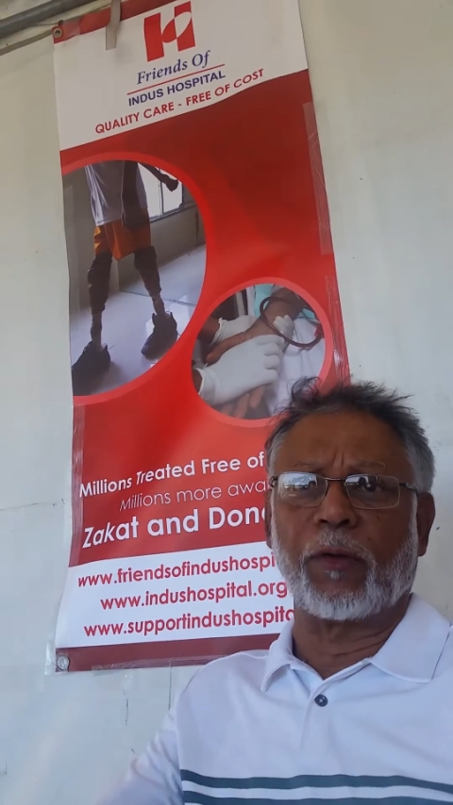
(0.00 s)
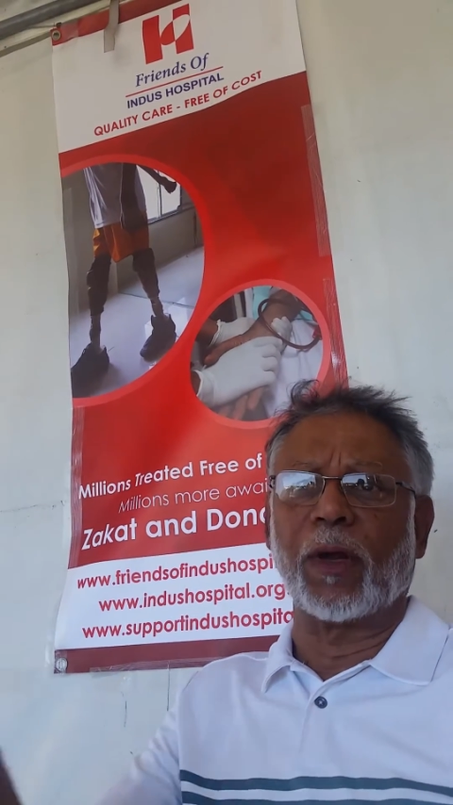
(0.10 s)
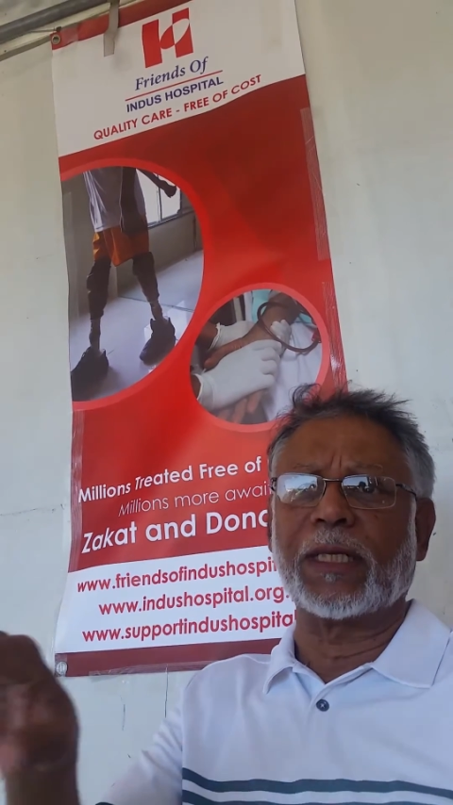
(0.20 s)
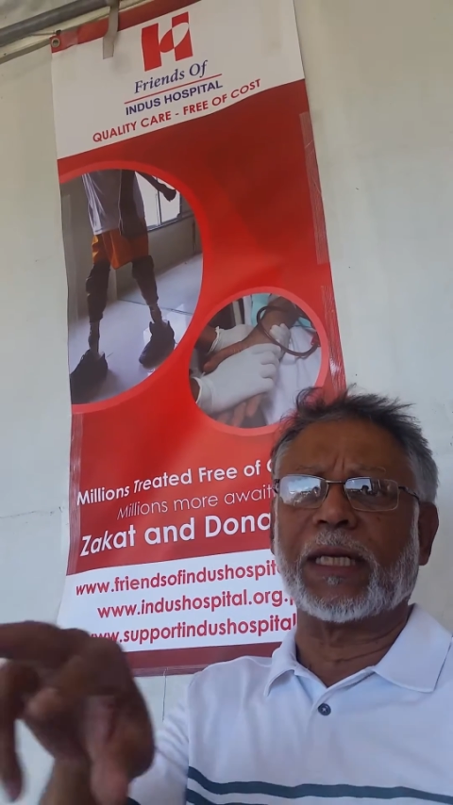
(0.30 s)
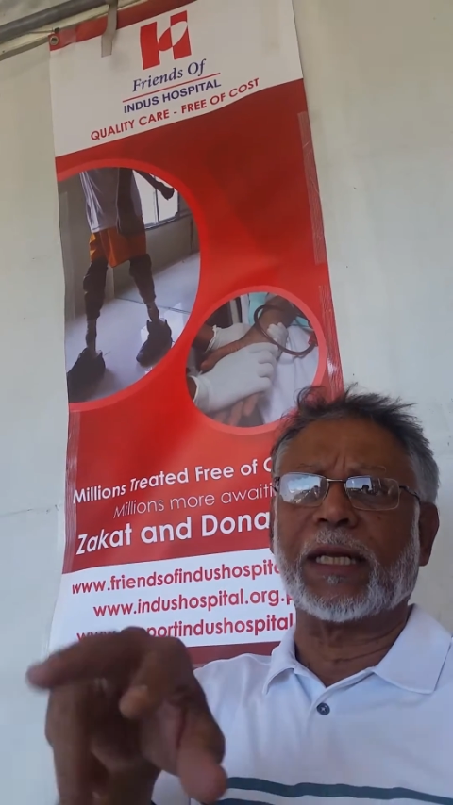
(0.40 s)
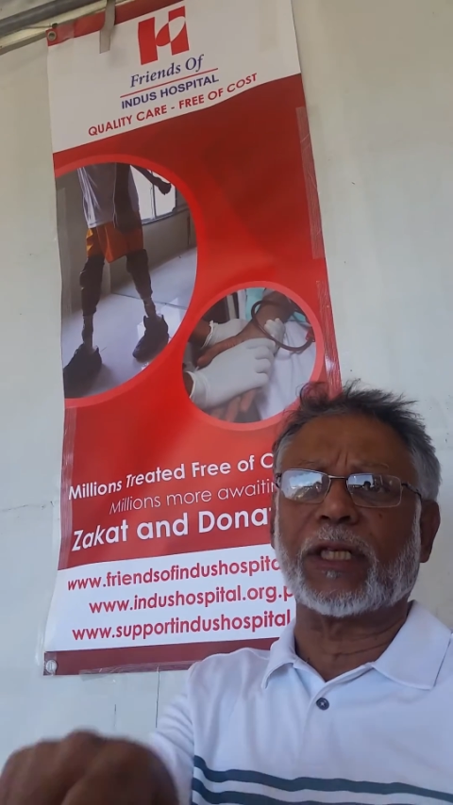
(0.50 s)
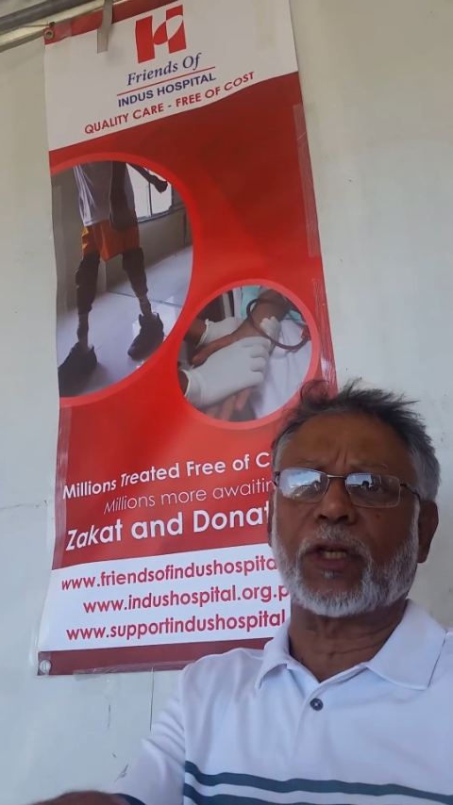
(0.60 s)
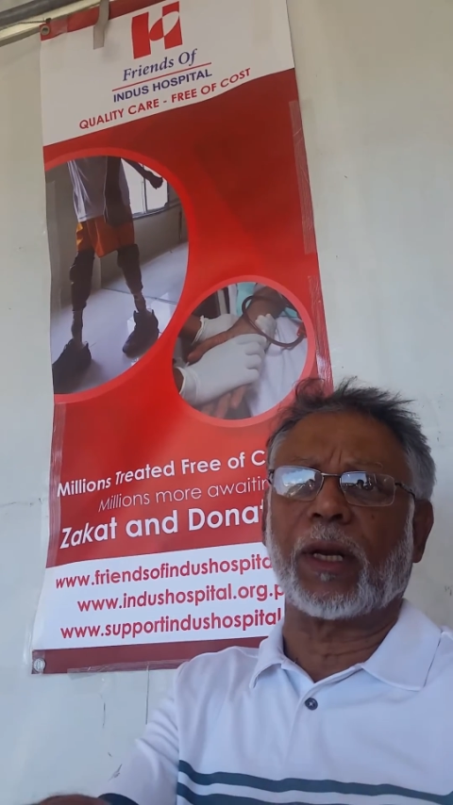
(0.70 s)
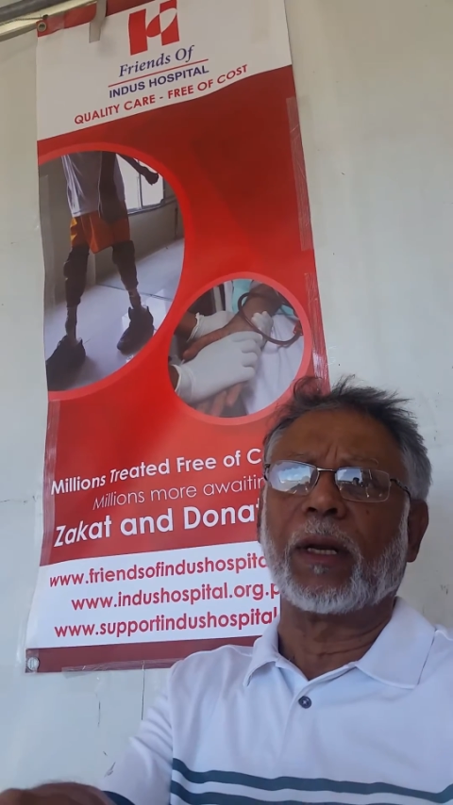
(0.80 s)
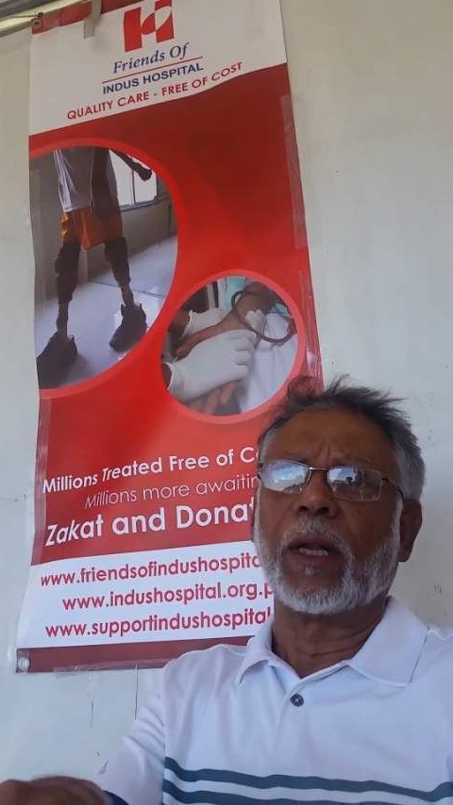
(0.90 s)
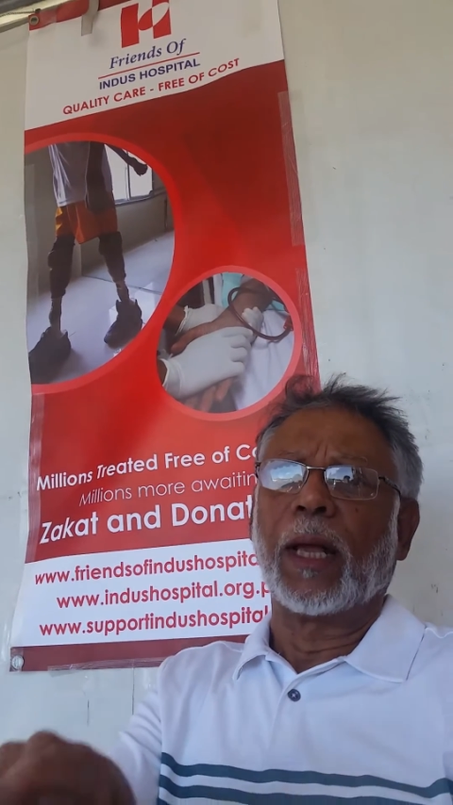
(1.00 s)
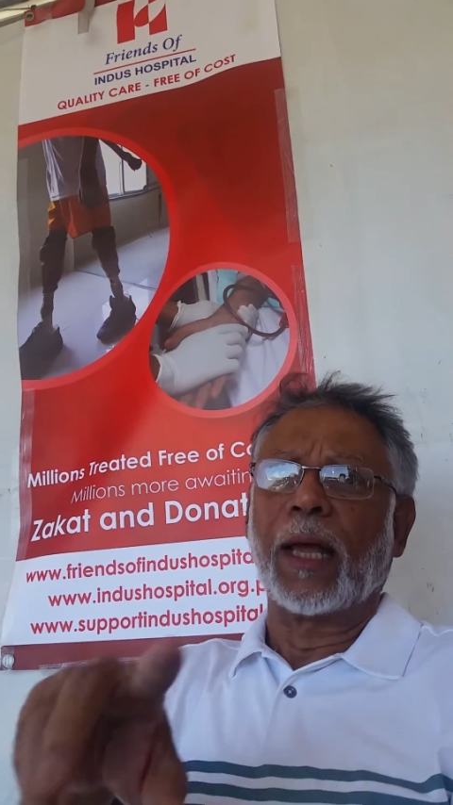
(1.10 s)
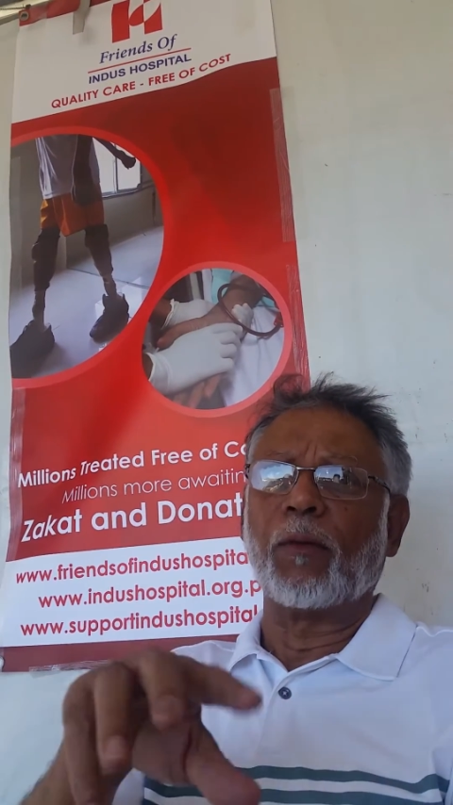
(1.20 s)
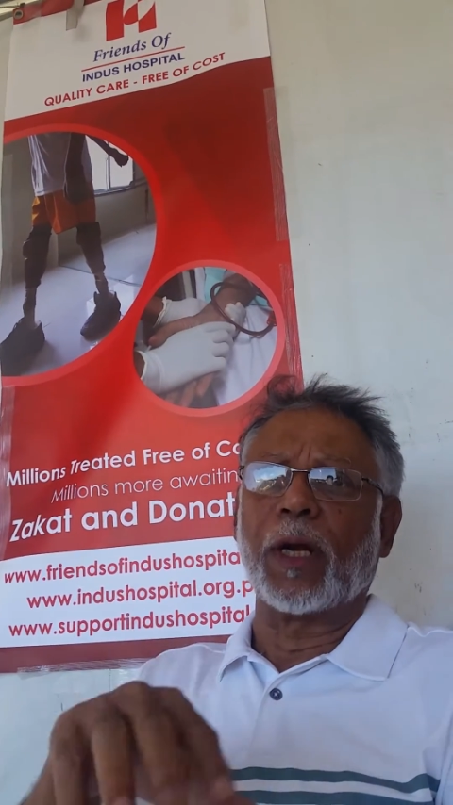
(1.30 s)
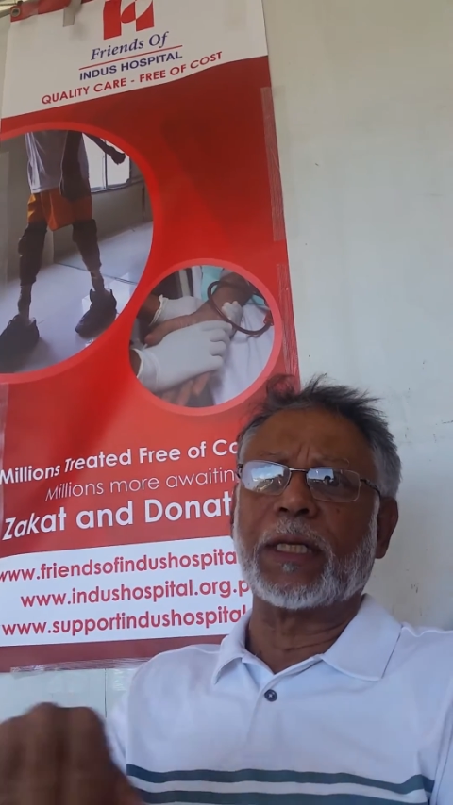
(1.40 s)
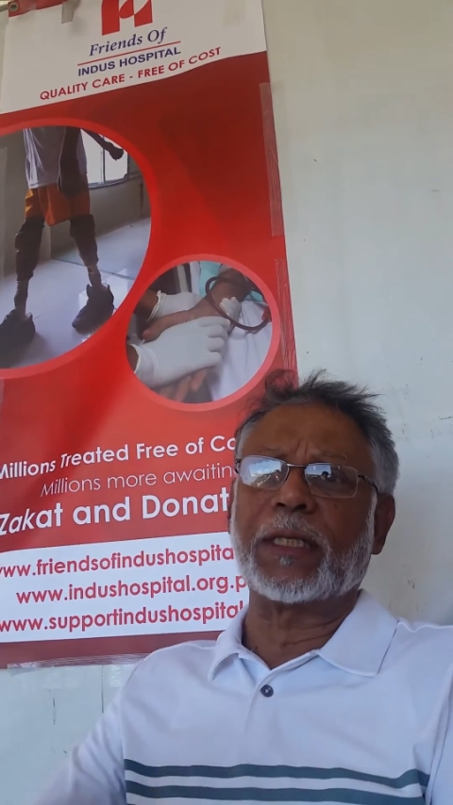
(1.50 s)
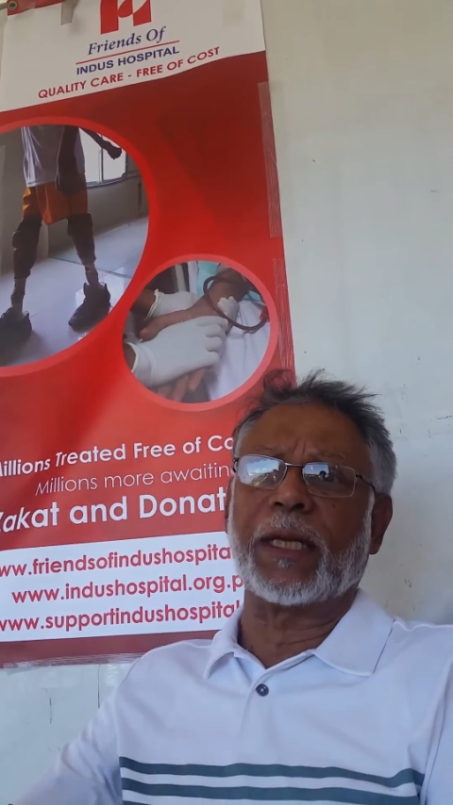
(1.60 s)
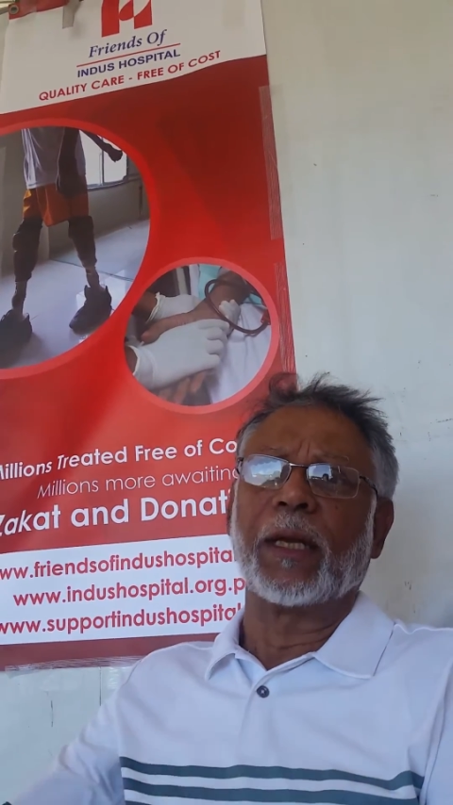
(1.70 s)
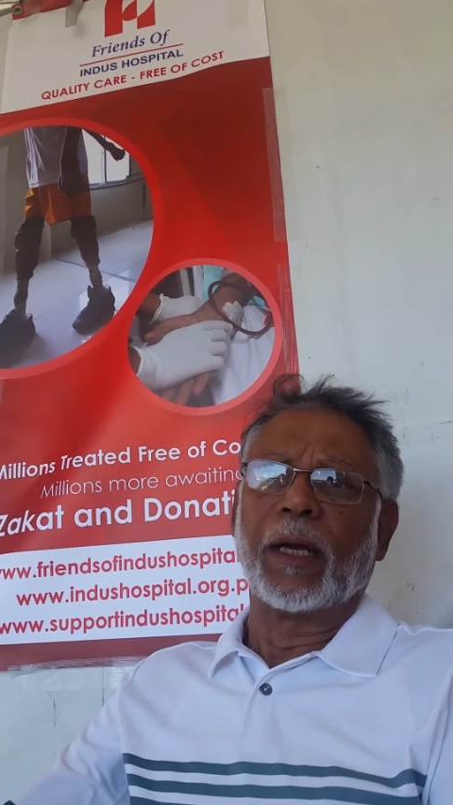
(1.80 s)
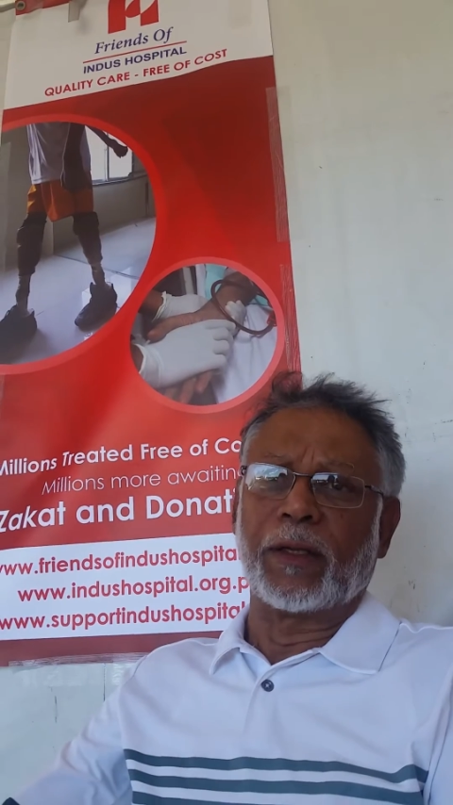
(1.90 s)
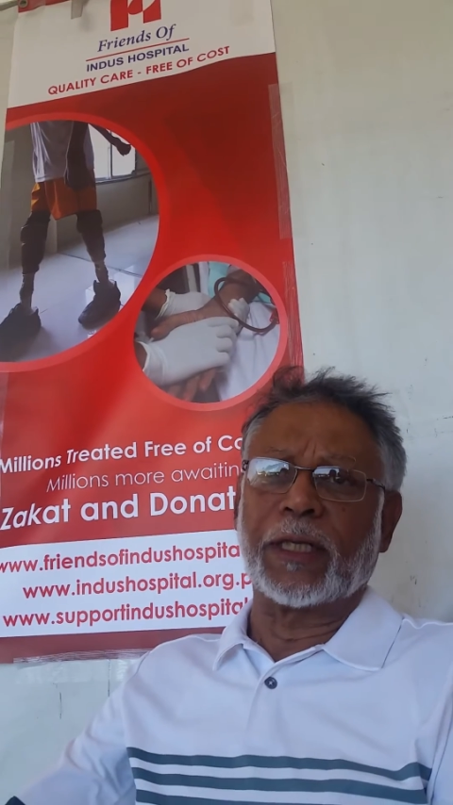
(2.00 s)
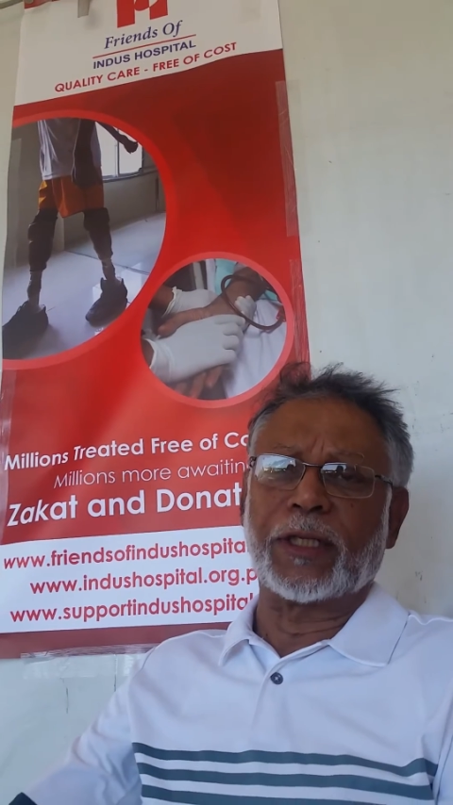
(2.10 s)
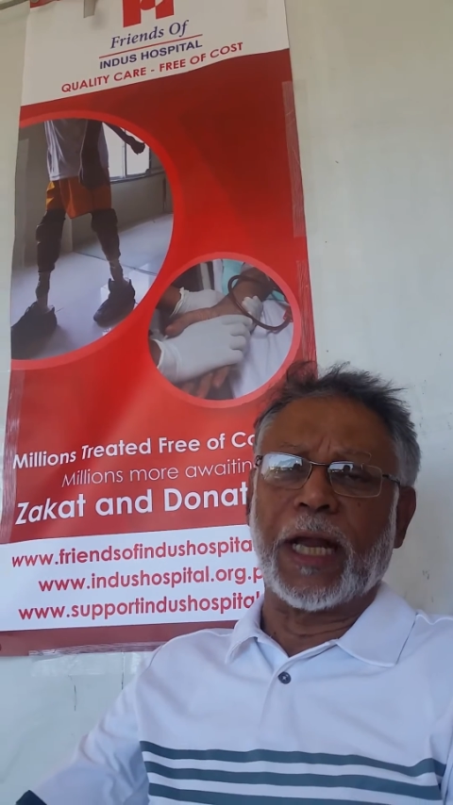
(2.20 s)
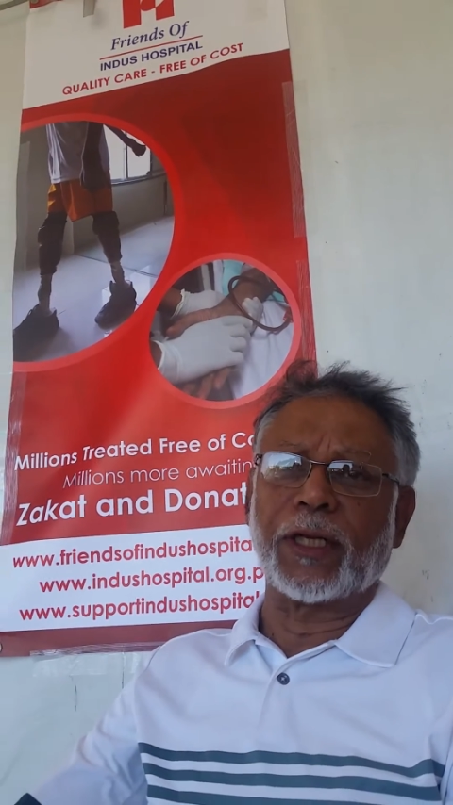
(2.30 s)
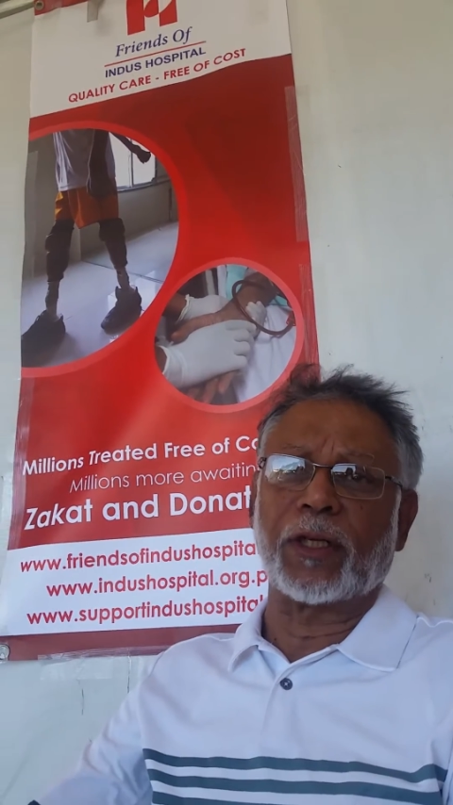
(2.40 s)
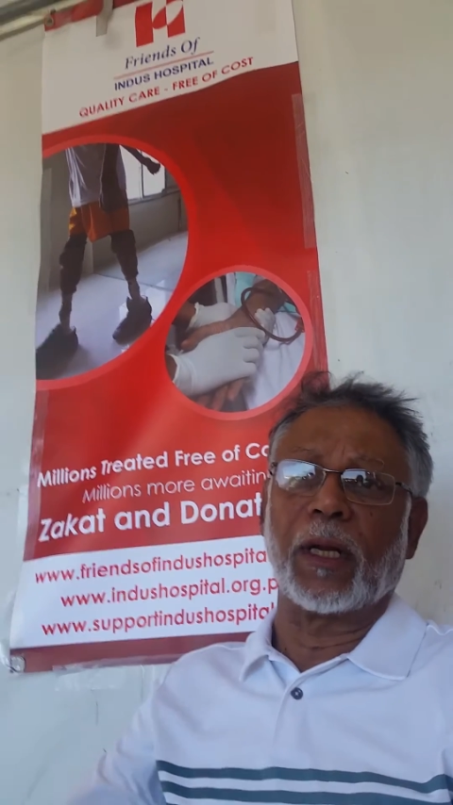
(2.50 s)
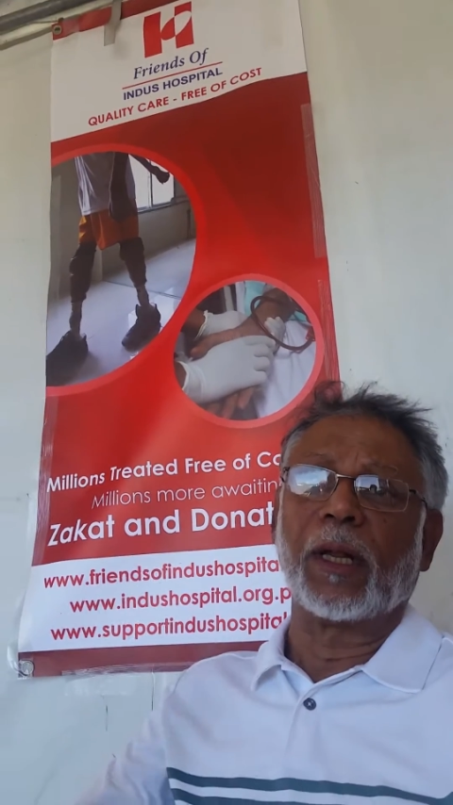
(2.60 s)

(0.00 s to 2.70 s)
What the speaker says: One is industrial and one is residential.